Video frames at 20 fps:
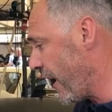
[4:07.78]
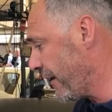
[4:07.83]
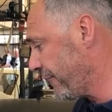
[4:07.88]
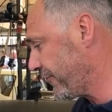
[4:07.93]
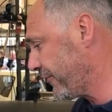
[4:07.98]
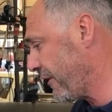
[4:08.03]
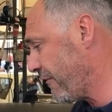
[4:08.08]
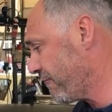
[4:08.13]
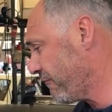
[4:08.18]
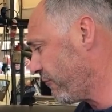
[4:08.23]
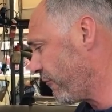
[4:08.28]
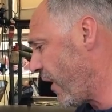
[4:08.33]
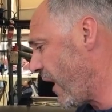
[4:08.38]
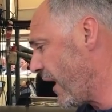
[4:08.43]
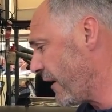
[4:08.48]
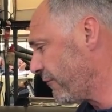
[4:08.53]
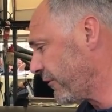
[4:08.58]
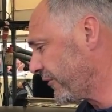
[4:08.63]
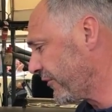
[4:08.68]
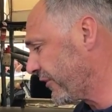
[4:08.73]

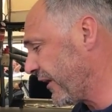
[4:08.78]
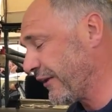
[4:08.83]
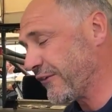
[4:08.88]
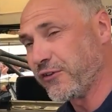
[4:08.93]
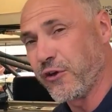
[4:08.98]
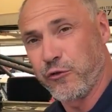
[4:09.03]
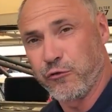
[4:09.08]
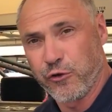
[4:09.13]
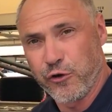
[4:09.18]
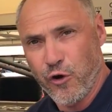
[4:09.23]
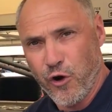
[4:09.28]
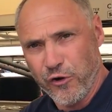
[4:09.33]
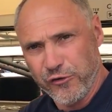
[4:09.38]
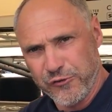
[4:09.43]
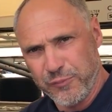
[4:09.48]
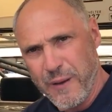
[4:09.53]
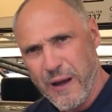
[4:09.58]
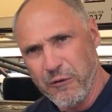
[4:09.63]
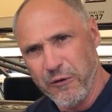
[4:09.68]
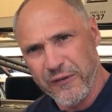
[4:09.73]
575 and 600
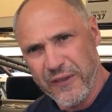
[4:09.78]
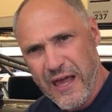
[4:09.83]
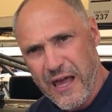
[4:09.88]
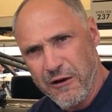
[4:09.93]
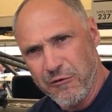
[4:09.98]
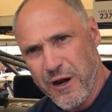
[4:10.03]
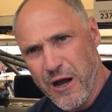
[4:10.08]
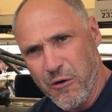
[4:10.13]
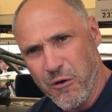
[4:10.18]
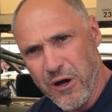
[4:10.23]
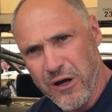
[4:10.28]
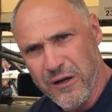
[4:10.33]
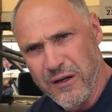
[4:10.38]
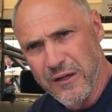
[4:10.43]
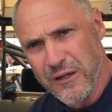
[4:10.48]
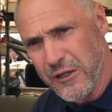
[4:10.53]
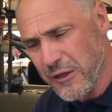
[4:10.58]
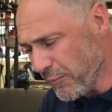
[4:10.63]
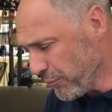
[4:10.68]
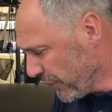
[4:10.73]
horsepower, they're our
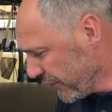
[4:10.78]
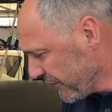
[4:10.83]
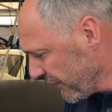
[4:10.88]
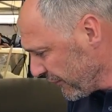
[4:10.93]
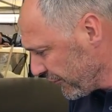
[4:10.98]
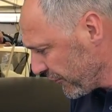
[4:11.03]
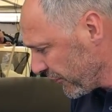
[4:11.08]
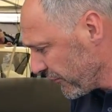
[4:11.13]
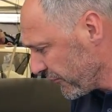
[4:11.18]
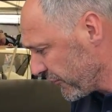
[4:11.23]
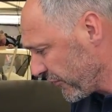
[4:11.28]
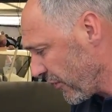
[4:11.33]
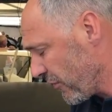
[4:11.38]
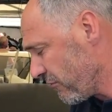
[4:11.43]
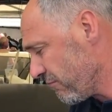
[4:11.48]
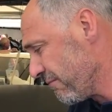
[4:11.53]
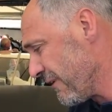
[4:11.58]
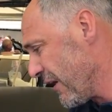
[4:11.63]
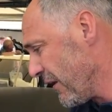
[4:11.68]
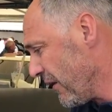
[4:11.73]
positions.
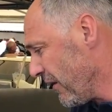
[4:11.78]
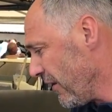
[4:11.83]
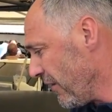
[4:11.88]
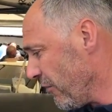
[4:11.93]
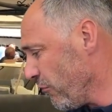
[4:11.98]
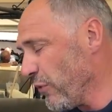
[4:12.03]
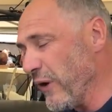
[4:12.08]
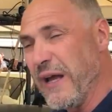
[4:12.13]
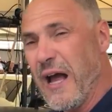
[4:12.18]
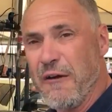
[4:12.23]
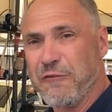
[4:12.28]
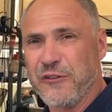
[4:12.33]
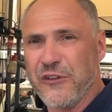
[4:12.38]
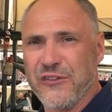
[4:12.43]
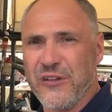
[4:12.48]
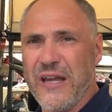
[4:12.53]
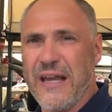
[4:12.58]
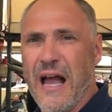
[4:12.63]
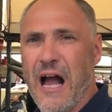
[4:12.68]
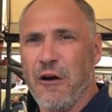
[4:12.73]
And we have to
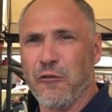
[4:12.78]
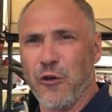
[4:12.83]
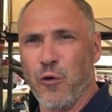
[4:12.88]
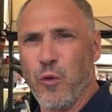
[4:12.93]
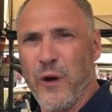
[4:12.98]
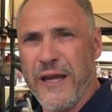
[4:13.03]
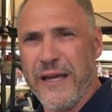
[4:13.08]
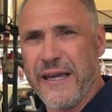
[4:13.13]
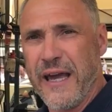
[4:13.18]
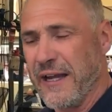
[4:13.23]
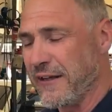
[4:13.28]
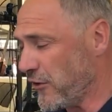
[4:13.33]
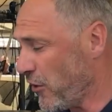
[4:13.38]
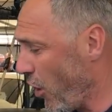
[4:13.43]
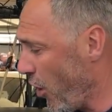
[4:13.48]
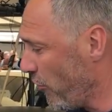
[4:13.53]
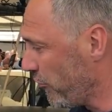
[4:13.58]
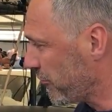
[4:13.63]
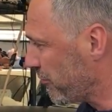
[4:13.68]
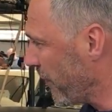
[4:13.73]
see how the weekend
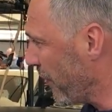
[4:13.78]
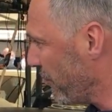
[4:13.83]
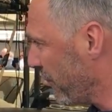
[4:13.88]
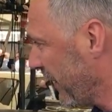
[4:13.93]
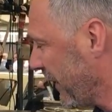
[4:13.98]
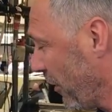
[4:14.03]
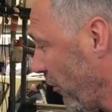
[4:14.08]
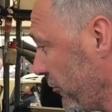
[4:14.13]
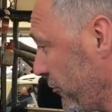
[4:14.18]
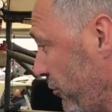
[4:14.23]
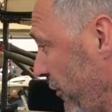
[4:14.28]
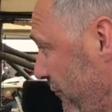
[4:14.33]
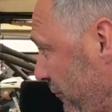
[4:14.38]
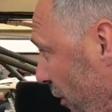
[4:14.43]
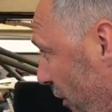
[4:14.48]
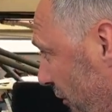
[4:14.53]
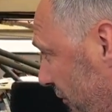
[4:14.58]
goes, but because we've